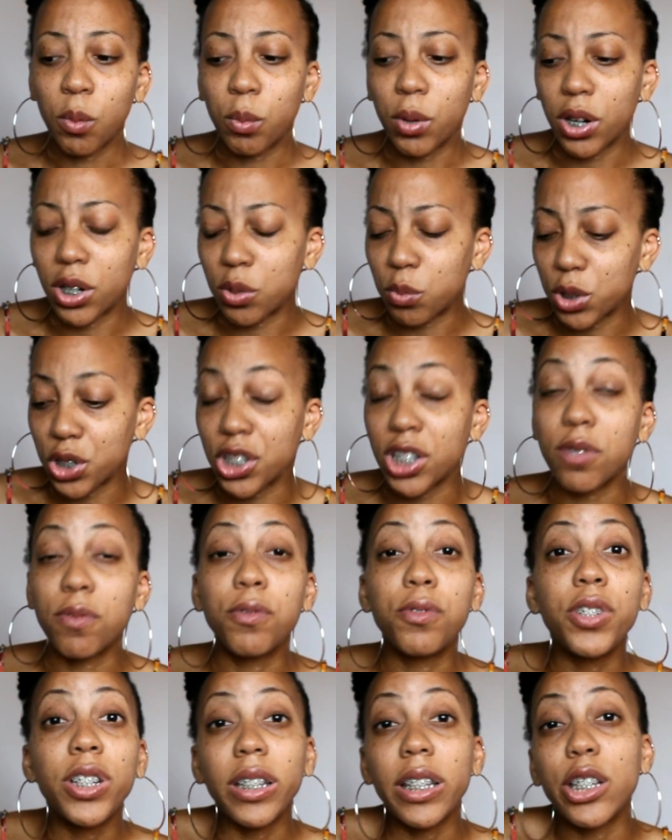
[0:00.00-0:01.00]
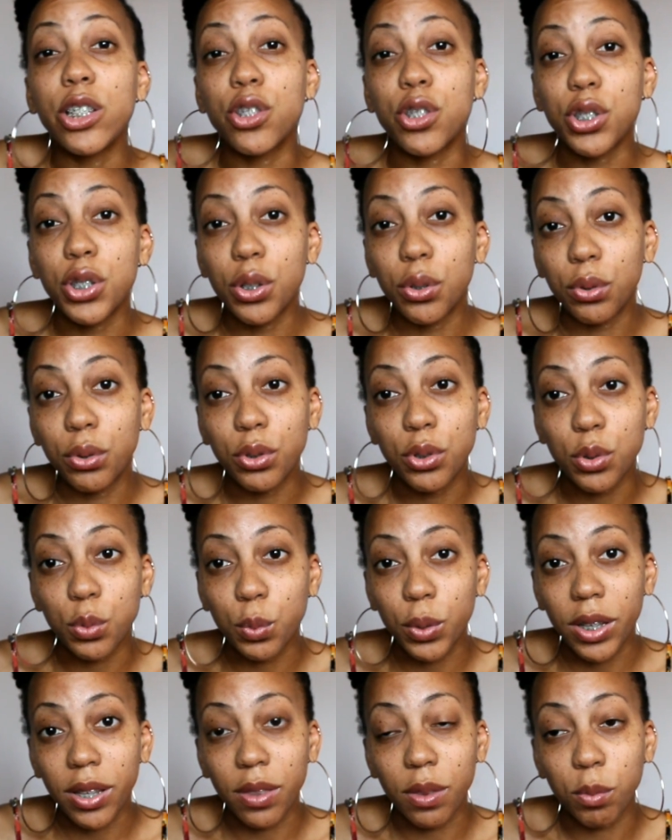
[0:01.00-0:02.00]
we're, we're just really in tune
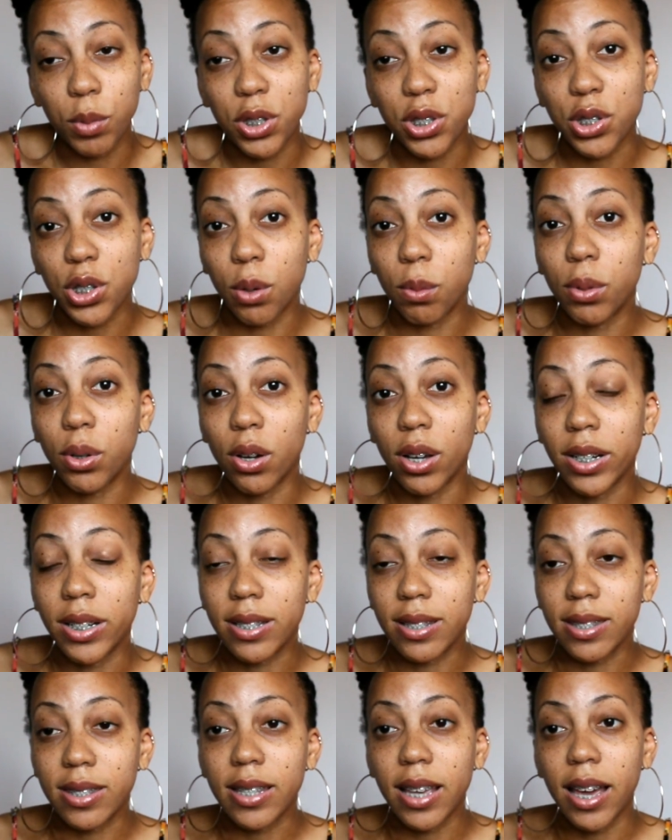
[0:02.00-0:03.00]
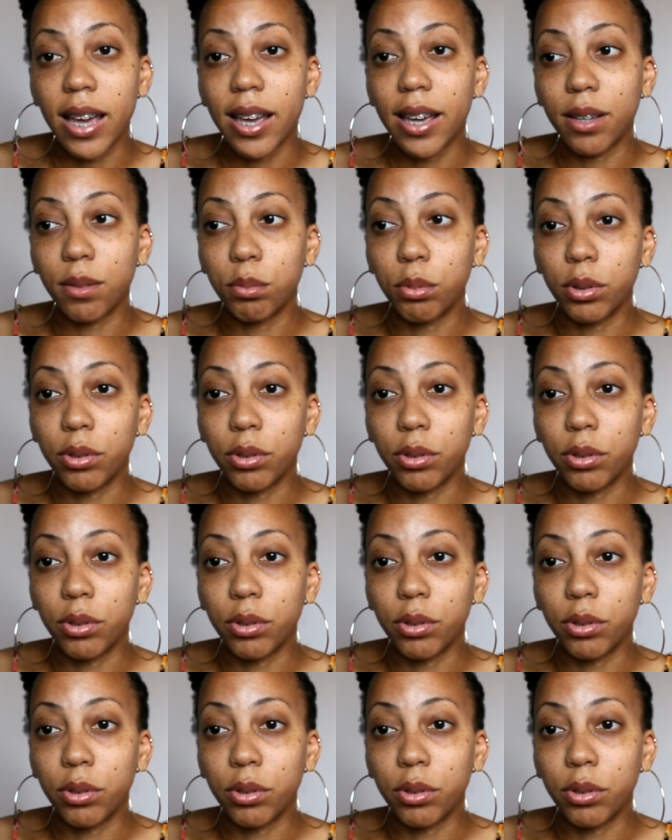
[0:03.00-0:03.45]
with what's going on inside.